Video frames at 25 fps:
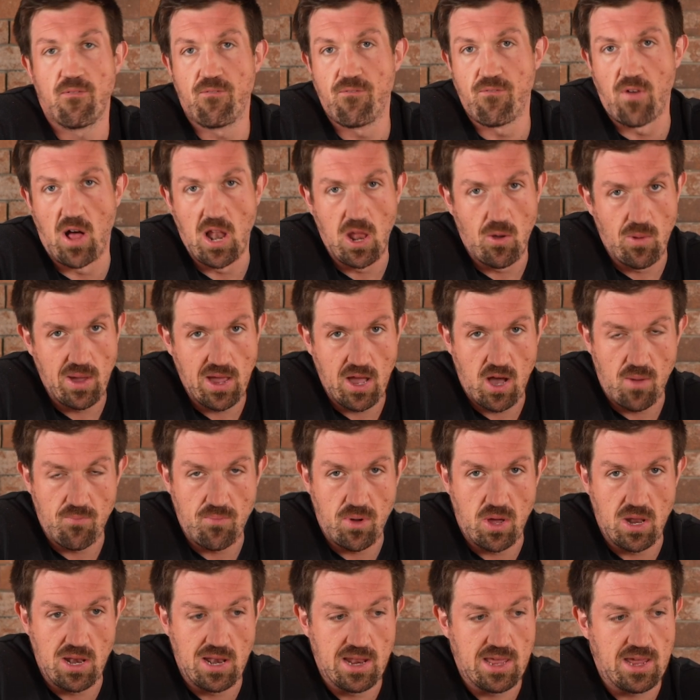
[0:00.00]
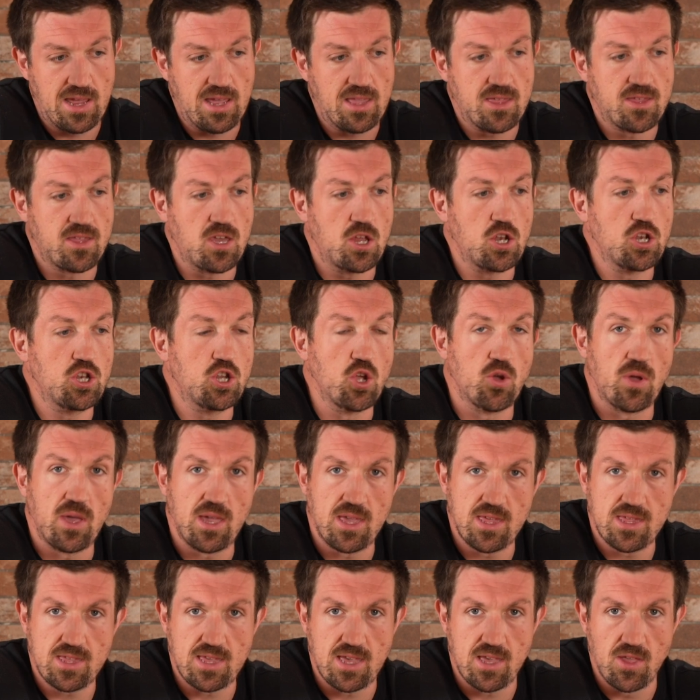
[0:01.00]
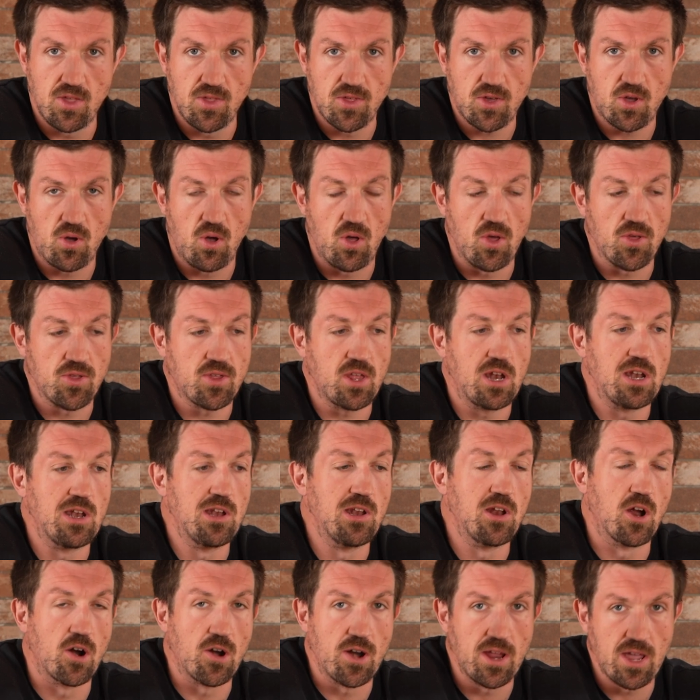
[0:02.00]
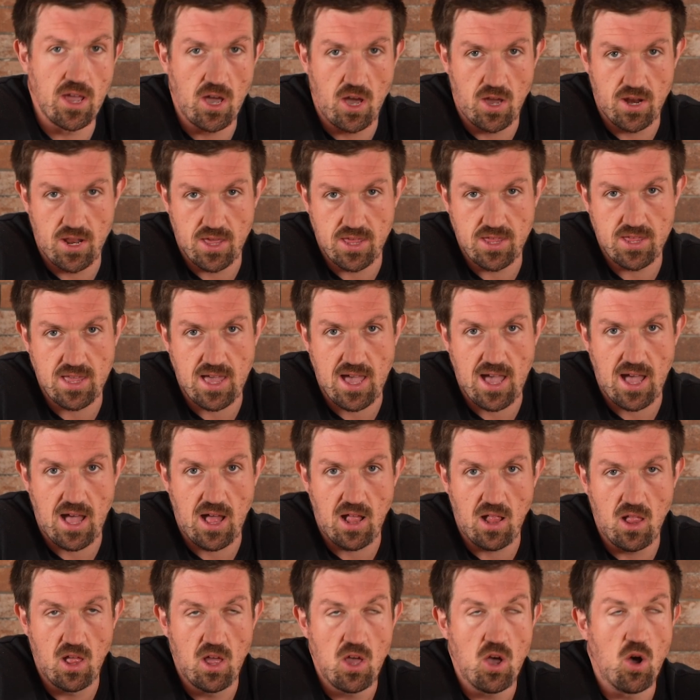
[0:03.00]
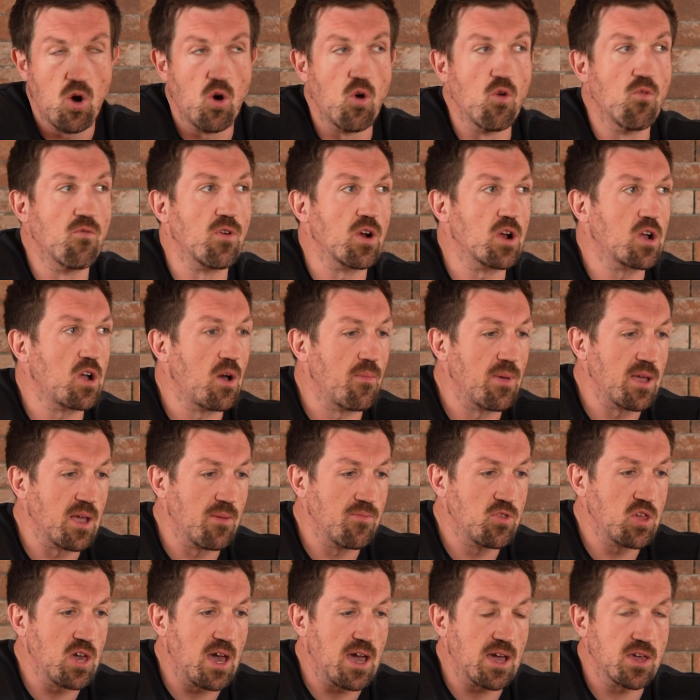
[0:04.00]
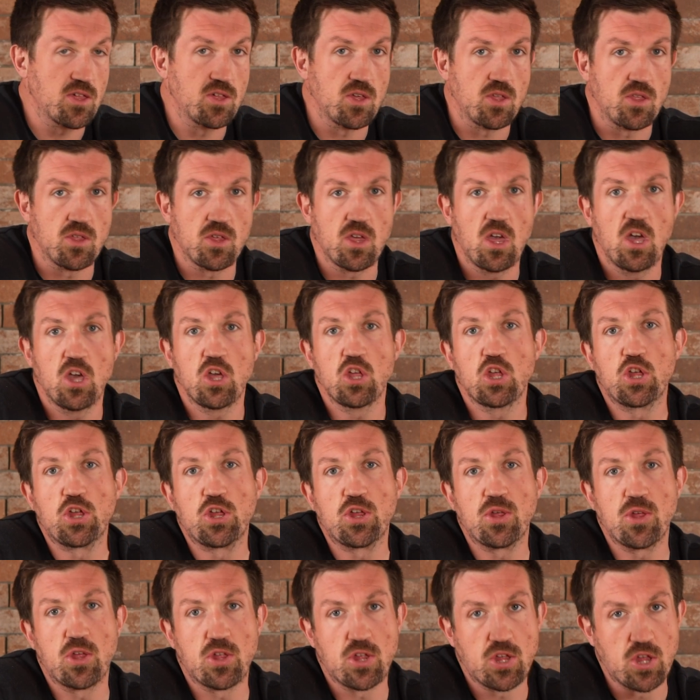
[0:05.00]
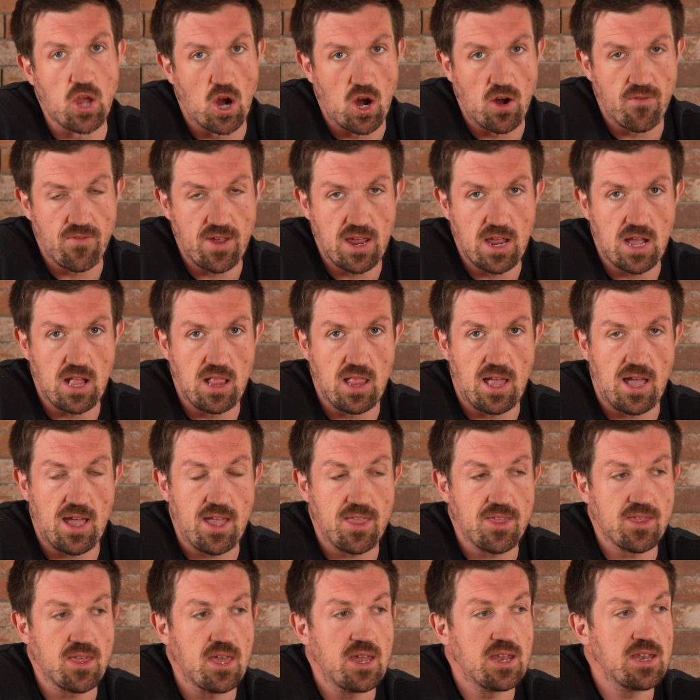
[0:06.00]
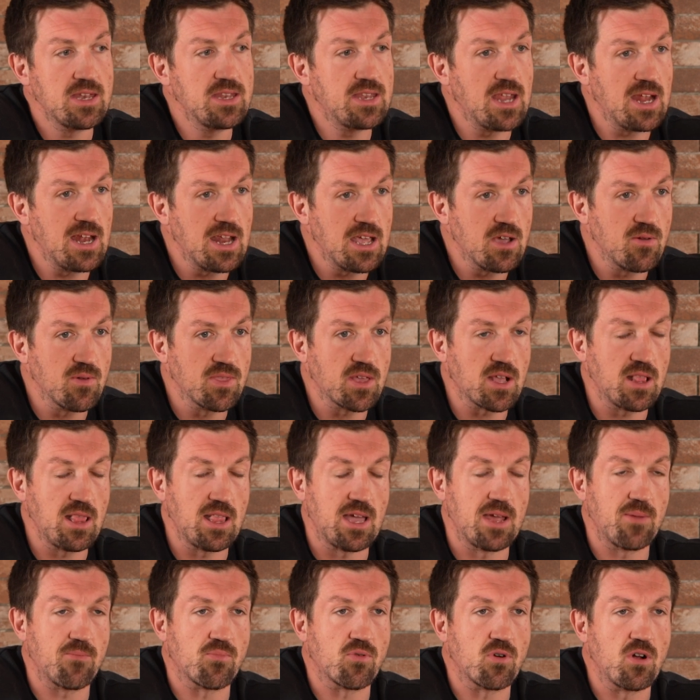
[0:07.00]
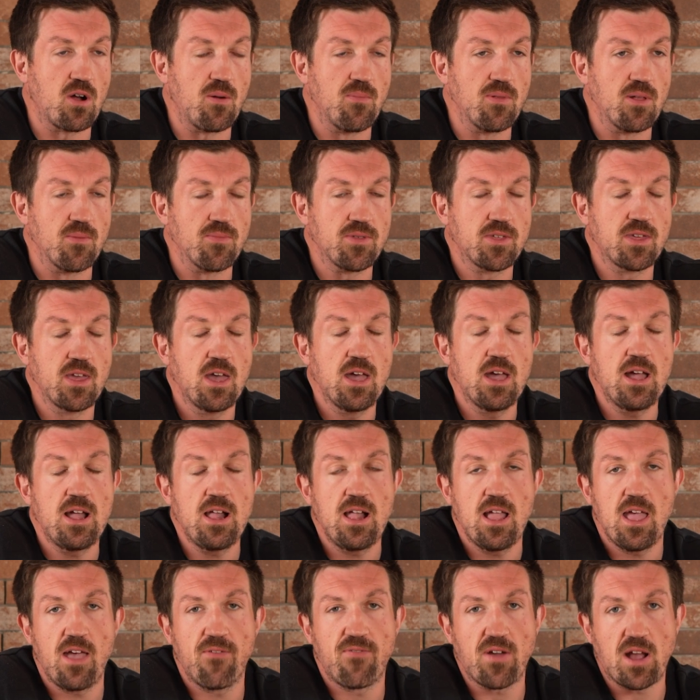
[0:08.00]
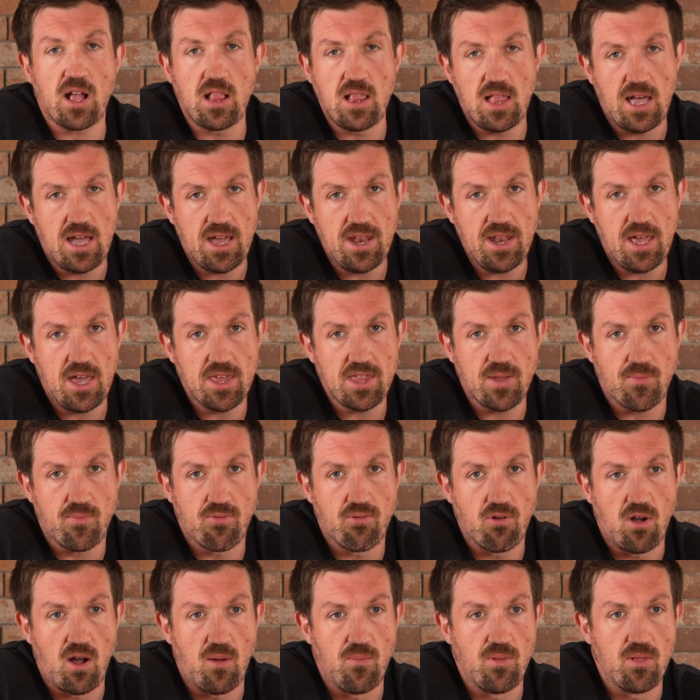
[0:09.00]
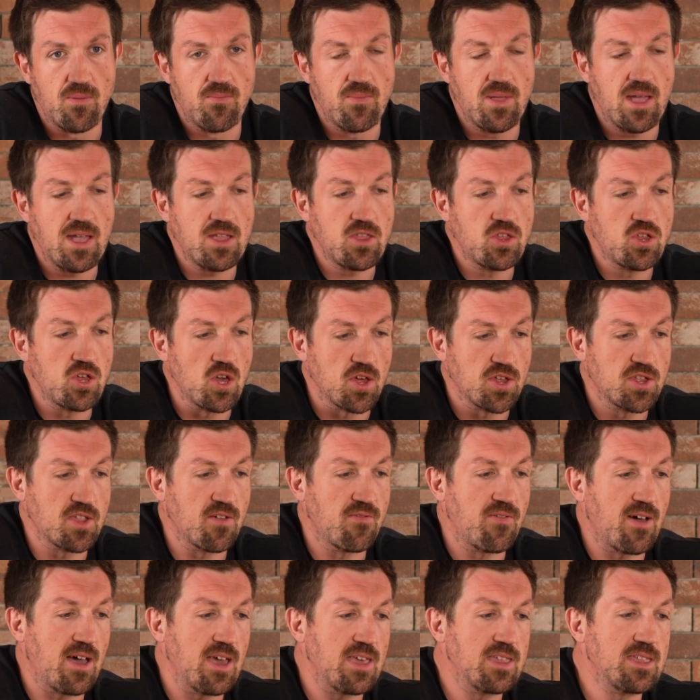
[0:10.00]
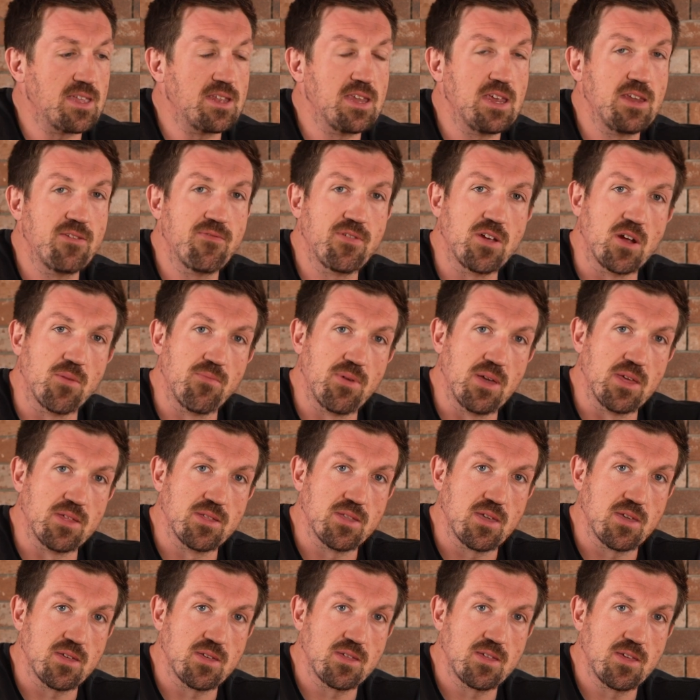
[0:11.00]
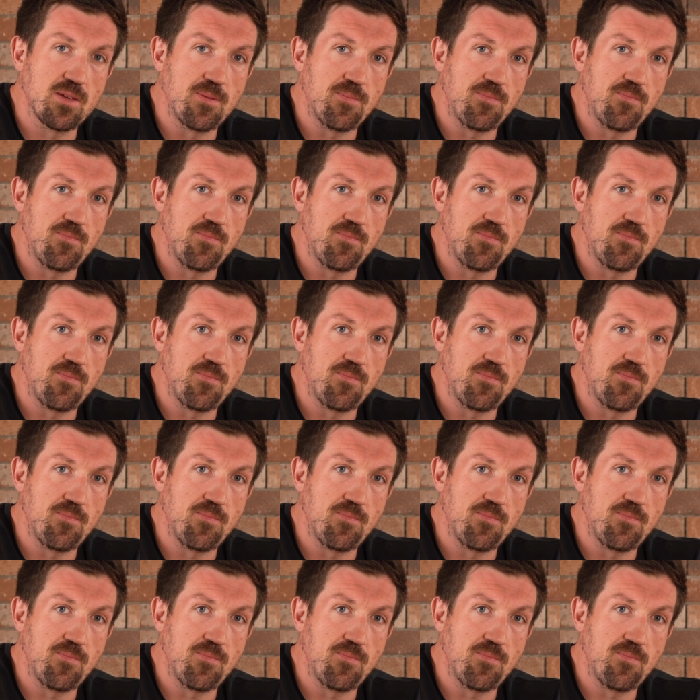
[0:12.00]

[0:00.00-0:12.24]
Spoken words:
following up on leads, doing sales calls, learning how to sell, overcoming objections, serving clients, dealing with client problems. If a client has a problem, it justifies the need for your business.